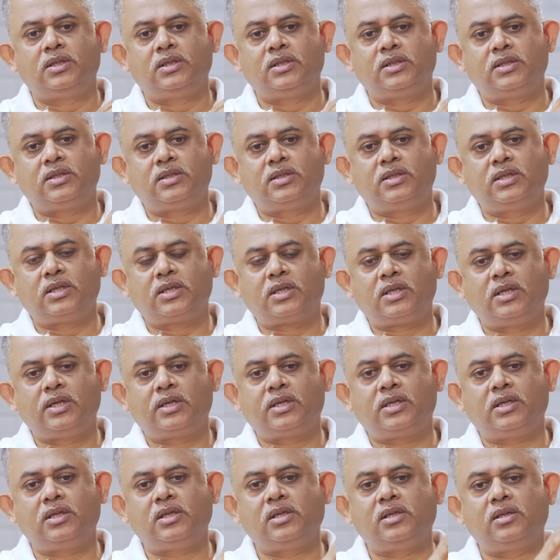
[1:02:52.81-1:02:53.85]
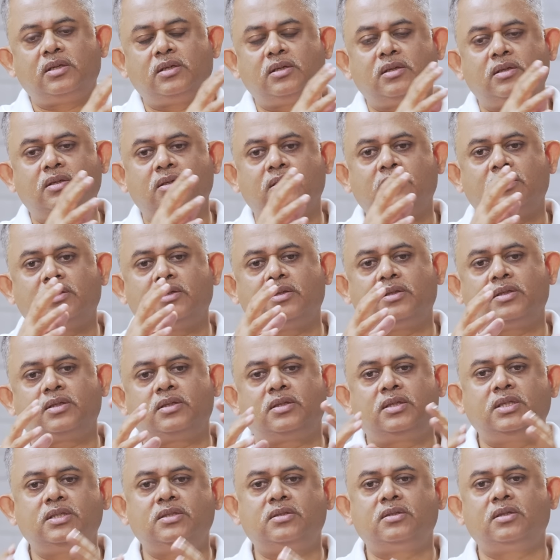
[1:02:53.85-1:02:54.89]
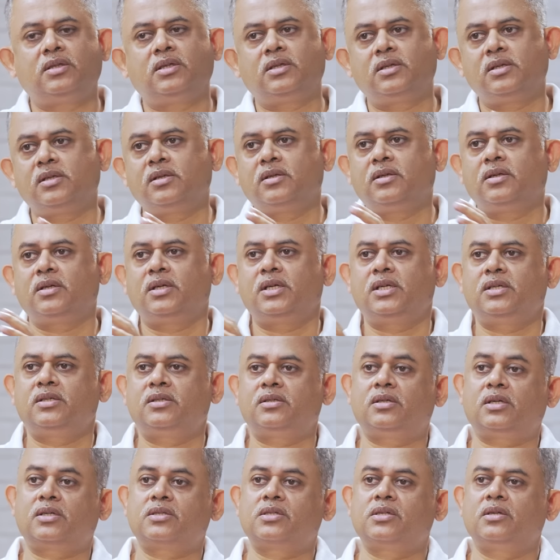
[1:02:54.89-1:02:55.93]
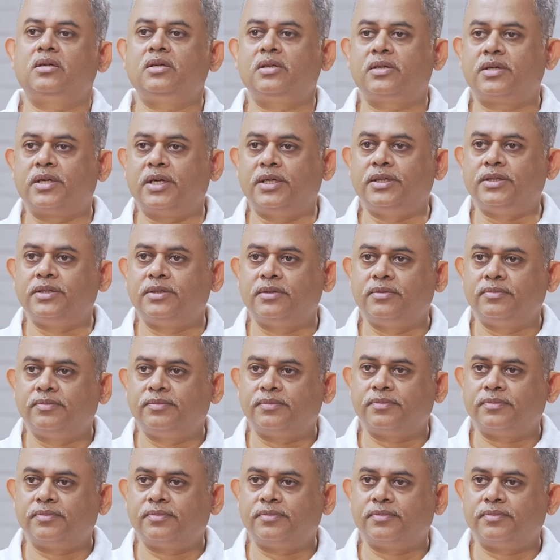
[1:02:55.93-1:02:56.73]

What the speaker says: cyclical, seasonal and structural trends.